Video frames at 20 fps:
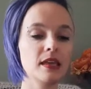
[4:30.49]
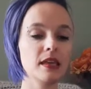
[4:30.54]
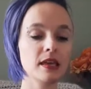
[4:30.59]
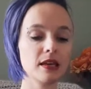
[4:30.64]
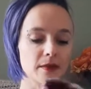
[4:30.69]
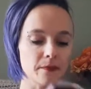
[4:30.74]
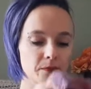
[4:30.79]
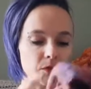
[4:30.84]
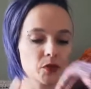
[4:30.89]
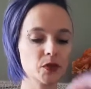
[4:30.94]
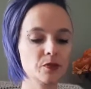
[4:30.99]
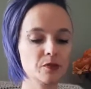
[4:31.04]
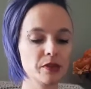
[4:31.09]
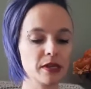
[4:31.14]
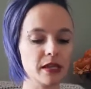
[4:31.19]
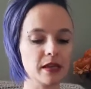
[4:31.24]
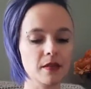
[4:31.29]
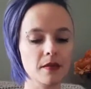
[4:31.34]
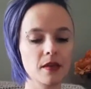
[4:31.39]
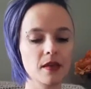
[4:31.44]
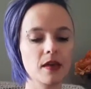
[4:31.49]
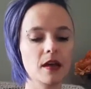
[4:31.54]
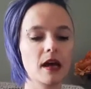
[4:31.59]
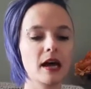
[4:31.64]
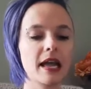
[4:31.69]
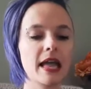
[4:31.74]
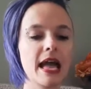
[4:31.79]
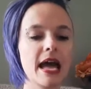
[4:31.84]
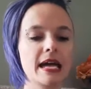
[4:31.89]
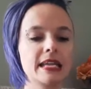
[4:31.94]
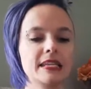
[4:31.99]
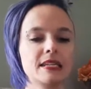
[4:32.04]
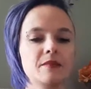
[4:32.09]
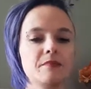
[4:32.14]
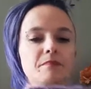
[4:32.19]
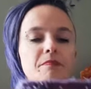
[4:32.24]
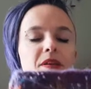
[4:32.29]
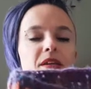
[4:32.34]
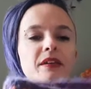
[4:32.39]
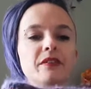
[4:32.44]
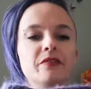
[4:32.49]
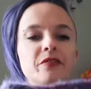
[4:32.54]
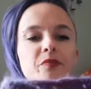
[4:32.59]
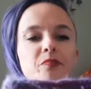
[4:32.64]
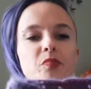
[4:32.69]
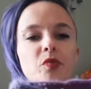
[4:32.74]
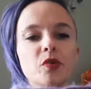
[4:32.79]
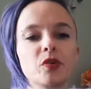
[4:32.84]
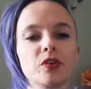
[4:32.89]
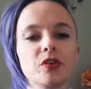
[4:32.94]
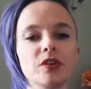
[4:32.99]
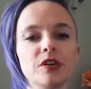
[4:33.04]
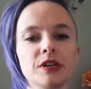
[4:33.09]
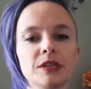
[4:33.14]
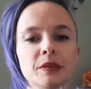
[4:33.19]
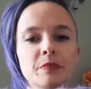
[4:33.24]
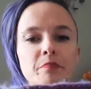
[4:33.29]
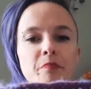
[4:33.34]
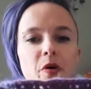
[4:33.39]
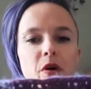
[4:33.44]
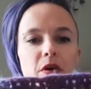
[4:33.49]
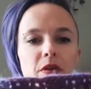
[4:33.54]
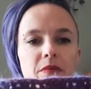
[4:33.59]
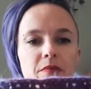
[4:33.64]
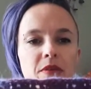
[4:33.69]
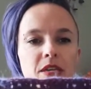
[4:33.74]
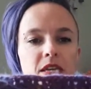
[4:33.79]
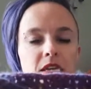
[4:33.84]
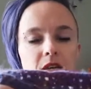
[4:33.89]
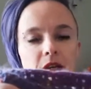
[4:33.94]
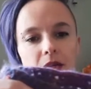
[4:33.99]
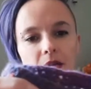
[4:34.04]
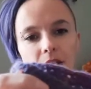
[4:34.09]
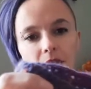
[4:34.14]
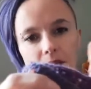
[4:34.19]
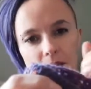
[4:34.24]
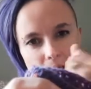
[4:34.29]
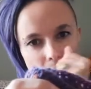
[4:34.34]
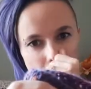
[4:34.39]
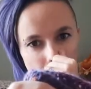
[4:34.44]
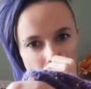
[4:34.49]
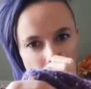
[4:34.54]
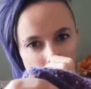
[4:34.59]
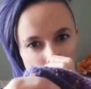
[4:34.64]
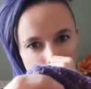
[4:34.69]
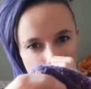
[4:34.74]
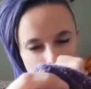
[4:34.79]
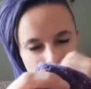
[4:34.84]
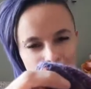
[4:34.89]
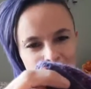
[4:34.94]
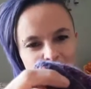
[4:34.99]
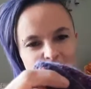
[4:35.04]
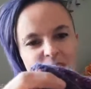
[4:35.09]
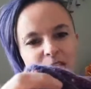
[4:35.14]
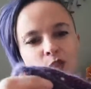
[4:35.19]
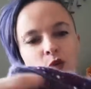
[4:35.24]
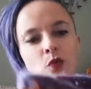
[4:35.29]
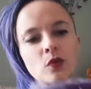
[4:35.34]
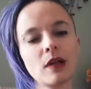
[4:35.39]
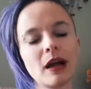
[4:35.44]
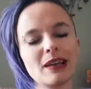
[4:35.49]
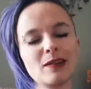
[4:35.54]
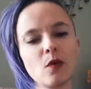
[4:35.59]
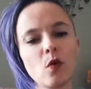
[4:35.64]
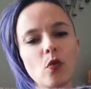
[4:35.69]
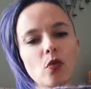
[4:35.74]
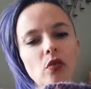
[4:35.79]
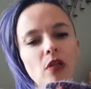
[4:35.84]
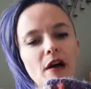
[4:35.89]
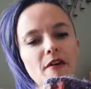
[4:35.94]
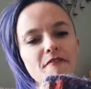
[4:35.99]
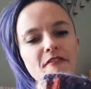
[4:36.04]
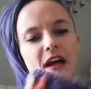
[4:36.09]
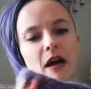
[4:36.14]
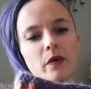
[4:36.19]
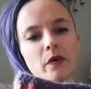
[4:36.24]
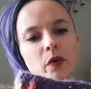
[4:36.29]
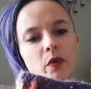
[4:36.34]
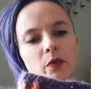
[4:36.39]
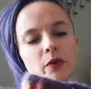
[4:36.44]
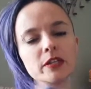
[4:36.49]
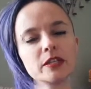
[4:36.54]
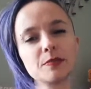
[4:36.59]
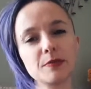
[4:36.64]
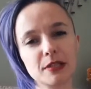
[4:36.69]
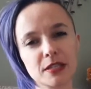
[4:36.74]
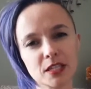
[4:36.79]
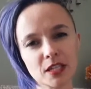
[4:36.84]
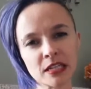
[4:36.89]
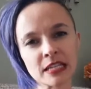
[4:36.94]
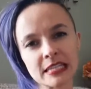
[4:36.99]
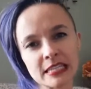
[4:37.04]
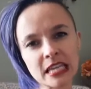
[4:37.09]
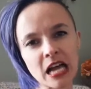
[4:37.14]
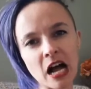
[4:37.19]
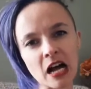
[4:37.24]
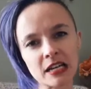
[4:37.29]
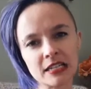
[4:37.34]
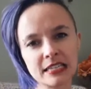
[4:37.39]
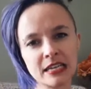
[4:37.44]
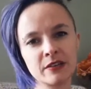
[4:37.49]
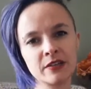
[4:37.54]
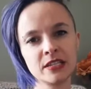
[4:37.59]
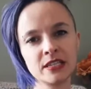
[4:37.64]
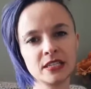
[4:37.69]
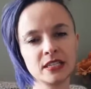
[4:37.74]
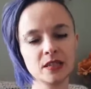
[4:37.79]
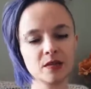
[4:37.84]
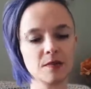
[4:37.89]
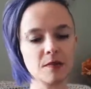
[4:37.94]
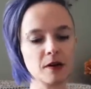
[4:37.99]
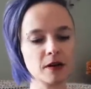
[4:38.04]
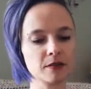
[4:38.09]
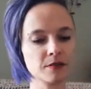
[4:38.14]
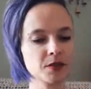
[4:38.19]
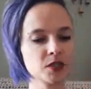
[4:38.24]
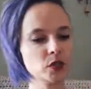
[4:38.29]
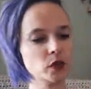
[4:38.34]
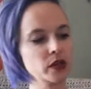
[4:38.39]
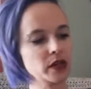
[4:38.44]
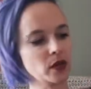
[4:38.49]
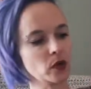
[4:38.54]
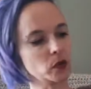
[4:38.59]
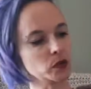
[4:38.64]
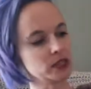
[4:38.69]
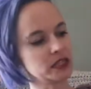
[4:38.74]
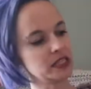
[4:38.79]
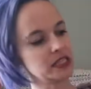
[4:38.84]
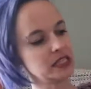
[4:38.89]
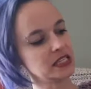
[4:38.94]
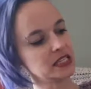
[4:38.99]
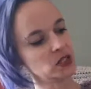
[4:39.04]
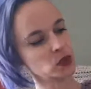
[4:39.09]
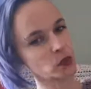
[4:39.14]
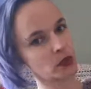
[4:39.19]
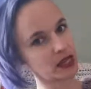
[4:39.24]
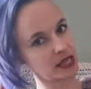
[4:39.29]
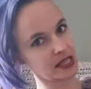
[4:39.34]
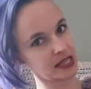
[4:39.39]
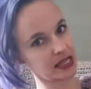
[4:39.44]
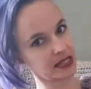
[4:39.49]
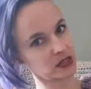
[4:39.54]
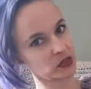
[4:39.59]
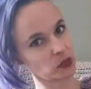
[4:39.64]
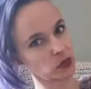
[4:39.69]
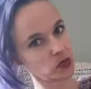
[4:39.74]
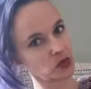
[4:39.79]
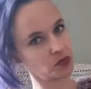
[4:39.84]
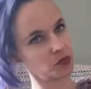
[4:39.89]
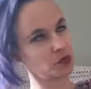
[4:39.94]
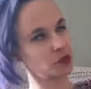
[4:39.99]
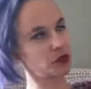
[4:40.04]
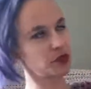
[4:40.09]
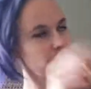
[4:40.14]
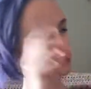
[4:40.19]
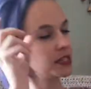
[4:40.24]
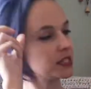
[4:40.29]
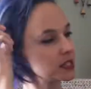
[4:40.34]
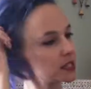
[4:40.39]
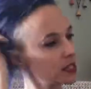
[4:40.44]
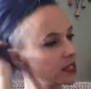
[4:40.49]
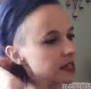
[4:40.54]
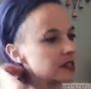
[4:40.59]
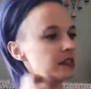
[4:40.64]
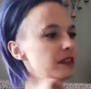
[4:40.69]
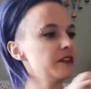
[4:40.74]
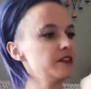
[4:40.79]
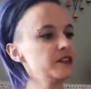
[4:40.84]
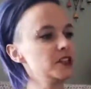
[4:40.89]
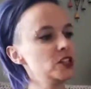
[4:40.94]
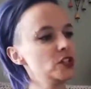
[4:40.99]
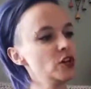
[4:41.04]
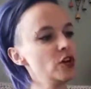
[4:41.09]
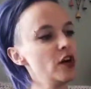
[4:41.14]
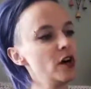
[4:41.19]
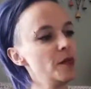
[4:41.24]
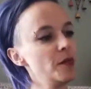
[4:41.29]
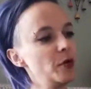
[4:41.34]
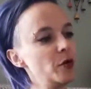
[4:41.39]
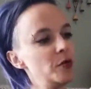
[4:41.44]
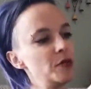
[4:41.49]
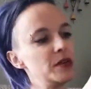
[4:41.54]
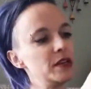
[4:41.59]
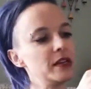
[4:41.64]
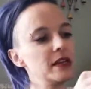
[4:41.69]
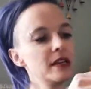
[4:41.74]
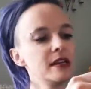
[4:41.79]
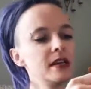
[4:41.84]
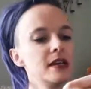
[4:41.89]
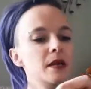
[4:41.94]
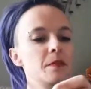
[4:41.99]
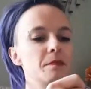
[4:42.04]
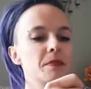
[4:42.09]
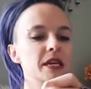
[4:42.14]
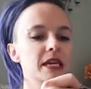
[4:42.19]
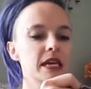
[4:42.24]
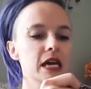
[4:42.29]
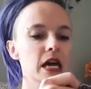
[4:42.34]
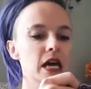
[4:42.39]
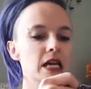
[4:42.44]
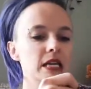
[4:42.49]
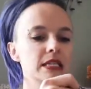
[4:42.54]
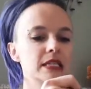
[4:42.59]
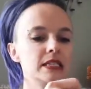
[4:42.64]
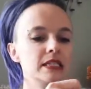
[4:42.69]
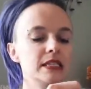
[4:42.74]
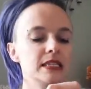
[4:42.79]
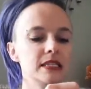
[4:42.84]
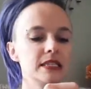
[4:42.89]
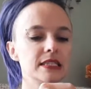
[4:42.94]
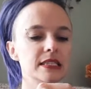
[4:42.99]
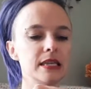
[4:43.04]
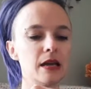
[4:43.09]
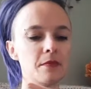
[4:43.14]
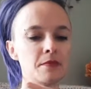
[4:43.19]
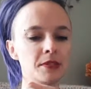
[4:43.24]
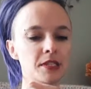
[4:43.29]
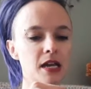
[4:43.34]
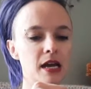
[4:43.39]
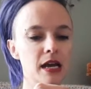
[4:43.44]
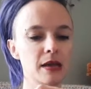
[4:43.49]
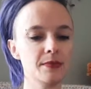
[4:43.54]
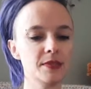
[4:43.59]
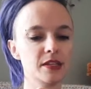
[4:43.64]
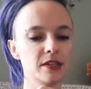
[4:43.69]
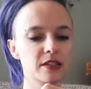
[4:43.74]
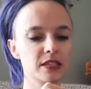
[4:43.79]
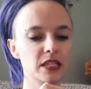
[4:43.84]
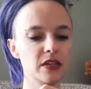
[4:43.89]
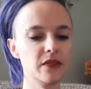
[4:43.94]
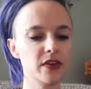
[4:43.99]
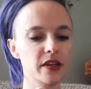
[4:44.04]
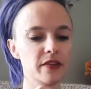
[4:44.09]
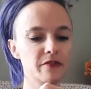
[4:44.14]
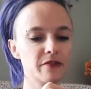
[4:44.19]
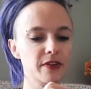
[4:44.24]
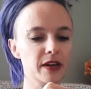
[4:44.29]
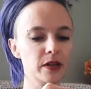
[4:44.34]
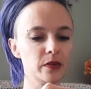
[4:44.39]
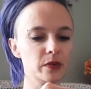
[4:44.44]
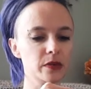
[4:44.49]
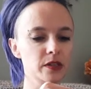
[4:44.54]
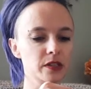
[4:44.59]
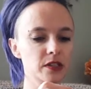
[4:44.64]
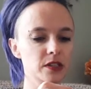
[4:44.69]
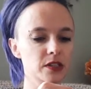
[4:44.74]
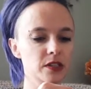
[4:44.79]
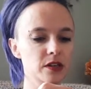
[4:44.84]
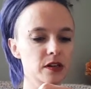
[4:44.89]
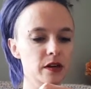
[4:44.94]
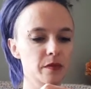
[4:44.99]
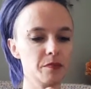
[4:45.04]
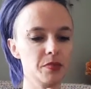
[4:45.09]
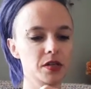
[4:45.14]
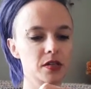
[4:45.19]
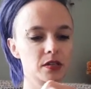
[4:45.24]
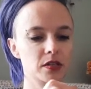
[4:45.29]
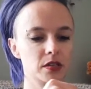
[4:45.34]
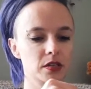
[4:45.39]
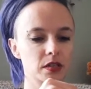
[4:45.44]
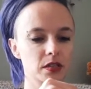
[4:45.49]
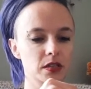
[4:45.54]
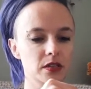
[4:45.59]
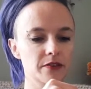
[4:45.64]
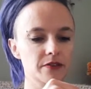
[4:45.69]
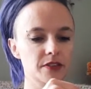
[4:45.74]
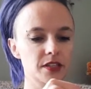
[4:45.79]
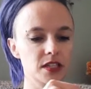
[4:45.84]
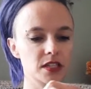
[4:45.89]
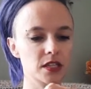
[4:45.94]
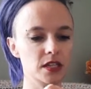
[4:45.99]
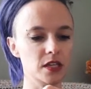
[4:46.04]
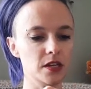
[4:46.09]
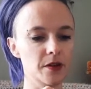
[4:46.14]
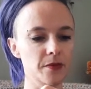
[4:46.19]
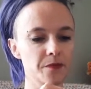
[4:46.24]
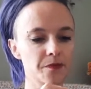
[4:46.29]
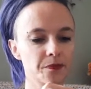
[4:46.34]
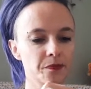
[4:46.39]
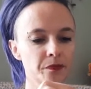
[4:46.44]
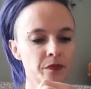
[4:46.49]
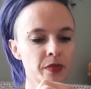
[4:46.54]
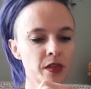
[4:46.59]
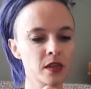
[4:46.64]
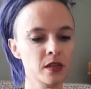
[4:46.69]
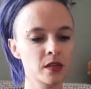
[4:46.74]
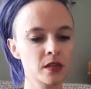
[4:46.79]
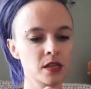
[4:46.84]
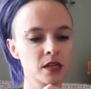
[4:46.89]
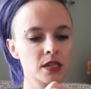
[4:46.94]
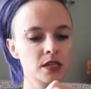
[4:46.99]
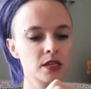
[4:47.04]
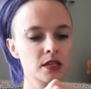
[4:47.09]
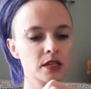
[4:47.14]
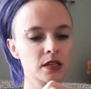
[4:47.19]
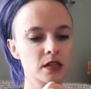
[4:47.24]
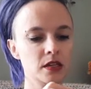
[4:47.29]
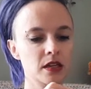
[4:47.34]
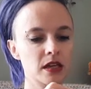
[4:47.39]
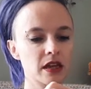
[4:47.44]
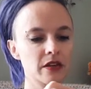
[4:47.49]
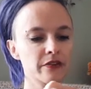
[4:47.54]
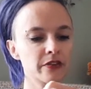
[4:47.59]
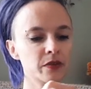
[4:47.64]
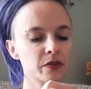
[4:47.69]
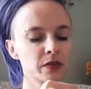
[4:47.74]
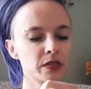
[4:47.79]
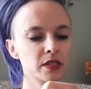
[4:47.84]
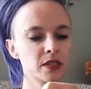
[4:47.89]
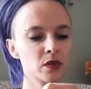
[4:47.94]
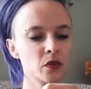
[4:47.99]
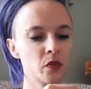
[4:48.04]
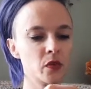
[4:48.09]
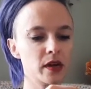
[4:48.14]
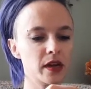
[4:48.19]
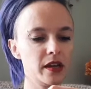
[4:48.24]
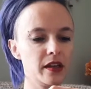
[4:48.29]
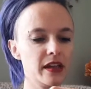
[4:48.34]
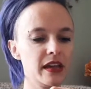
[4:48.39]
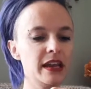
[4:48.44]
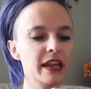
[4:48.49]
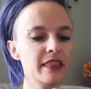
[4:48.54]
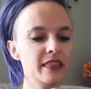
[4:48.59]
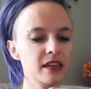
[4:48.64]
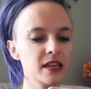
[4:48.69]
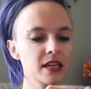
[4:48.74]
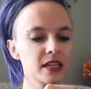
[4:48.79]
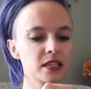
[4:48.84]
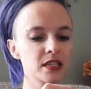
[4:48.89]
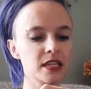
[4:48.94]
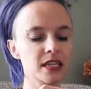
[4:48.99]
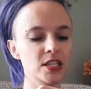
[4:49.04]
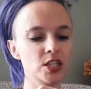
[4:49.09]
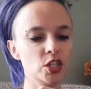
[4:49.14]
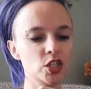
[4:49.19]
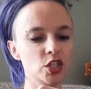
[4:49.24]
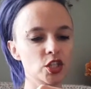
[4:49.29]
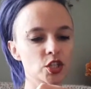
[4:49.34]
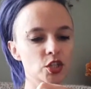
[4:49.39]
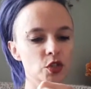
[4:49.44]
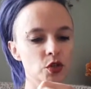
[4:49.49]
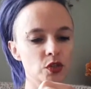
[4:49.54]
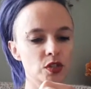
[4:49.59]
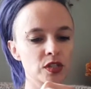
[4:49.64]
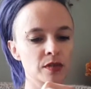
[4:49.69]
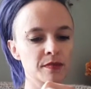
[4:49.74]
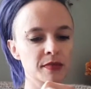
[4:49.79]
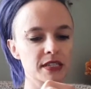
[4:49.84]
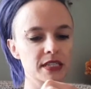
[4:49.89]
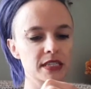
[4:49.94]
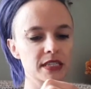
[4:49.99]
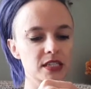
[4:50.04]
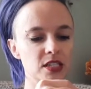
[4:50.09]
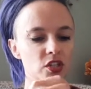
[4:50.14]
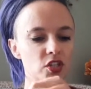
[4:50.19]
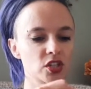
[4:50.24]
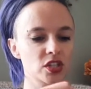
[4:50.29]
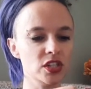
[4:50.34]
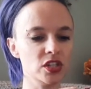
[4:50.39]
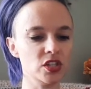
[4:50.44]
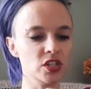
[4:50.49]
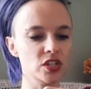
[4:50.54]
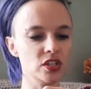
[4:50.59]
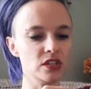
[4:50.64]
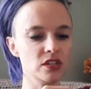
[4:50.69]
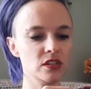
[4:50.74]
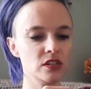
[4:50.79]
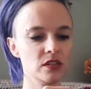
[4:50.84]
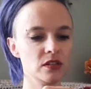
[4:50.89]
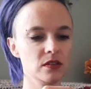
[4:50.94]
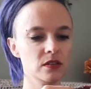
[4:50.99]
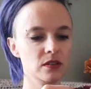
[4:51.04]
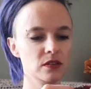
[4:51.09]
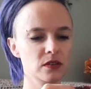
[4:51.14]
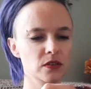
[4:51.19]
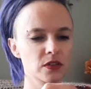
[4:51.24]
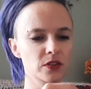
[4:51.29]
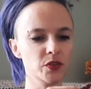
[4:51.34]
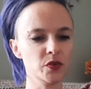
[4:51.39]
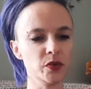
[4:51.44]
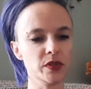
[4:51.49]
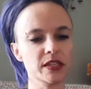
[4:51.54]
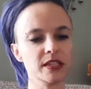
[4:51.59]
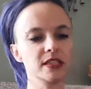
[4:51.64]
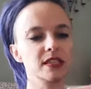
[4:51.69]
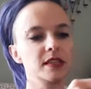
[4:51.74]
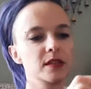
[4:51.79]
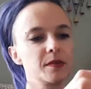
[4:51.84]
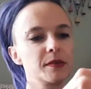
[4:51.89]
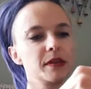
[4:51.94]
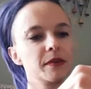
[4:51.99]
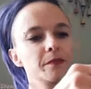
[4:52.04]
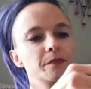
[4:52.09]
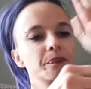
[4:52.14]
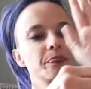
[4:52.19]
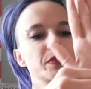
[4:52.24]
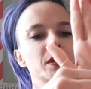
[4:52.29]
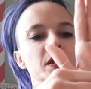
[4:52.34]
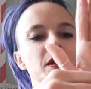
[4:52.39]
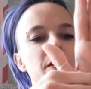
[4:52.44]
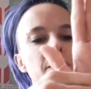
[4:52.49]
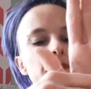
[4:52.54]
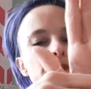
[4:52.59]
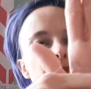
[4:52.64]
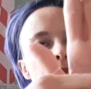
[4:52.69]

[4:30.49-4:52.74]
Yeah, so it's pretty. I added a bit of a border on the bottom here. I don't love how it works, but it's going to tuck down into the bottom, so it goes this way, and that's where the border is. And I left the top open because sometimes, and I'll see if I can find one on the top of this here, every once in a while, and I think it's just due to my stitch tension. There's one that's a little bit, okay.